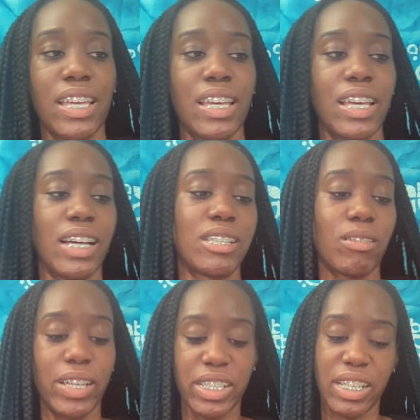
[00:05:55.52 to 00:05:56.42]
And
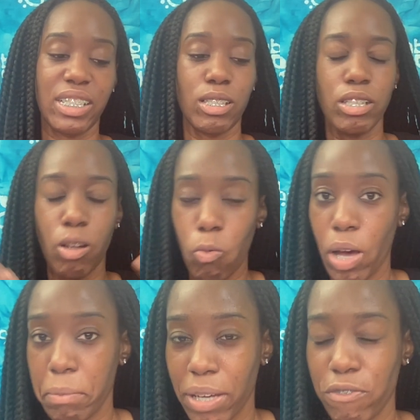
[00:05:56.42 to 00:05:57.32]
so I just,
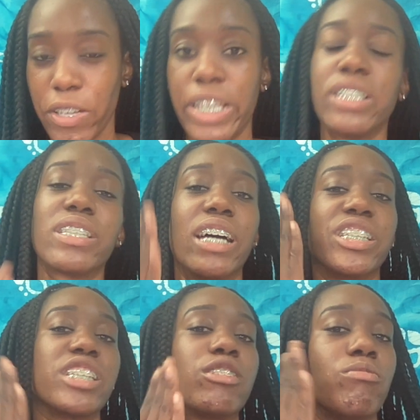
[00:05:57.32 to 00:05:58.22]
wet my face and
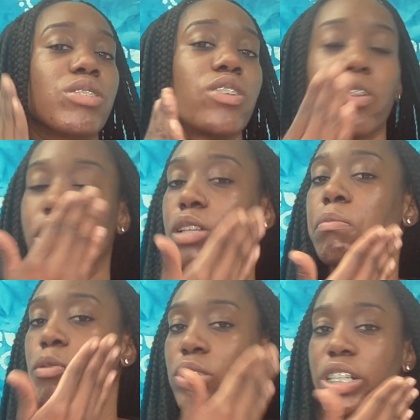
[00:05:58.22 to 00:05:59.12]
just do circular
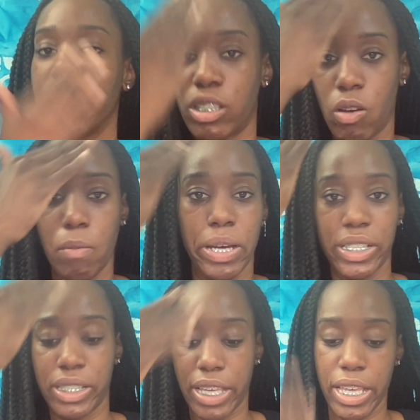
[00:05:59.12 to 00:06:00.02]
motions on my
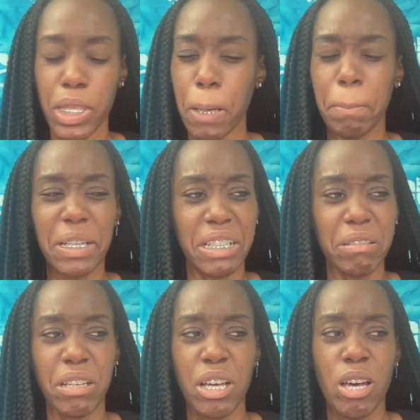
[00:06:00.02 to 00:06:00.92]
skin.
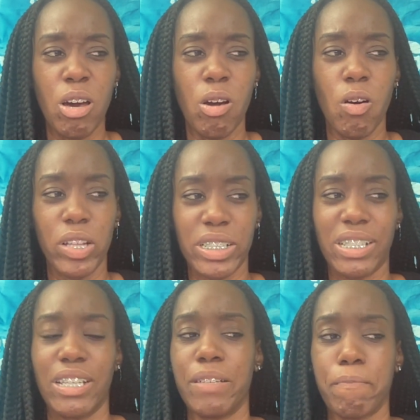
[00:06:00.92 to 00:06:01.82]
But
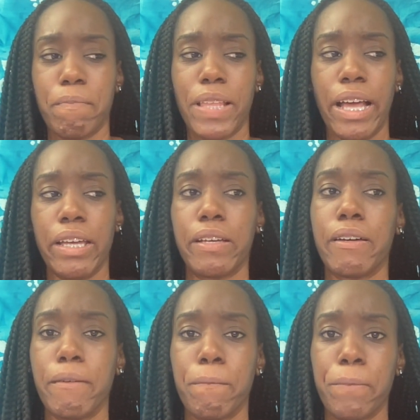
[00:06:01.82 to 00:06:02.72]
honestly, like,
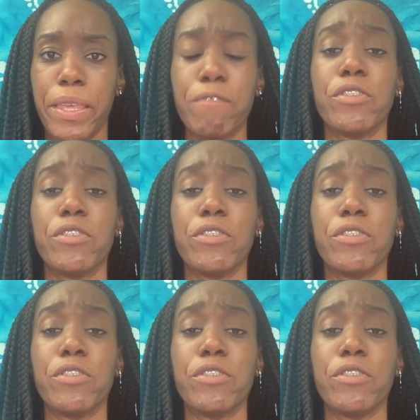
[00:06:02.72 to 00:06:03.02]
if you're